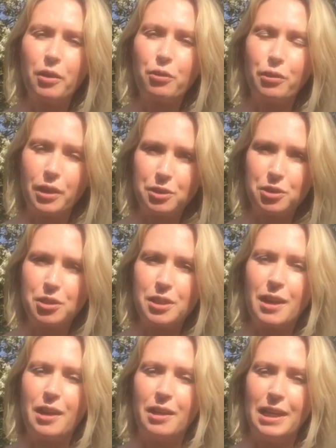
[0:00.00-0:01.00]
crushed
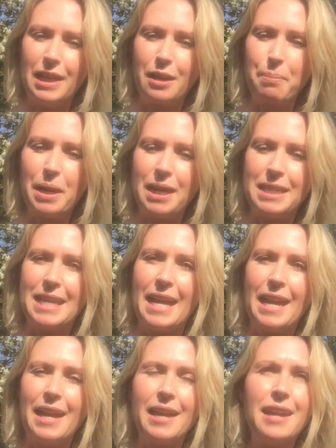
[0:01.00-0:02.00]
garlic per
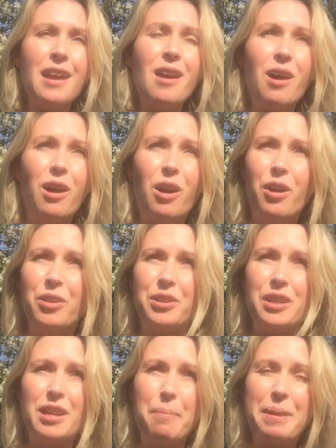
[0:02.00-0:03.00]
day
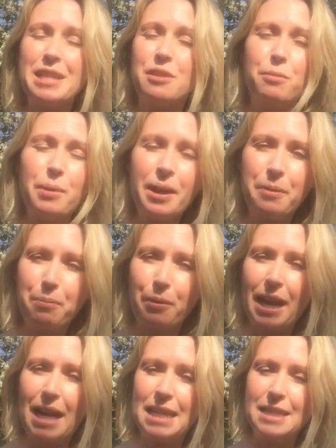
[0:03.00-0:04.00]
on a piece of white
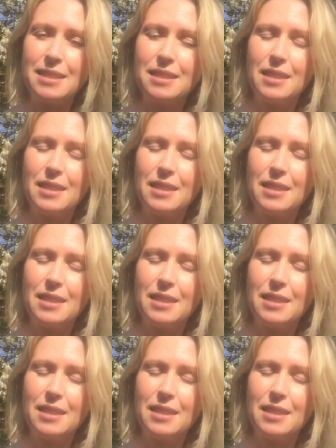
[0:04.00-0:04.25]
bread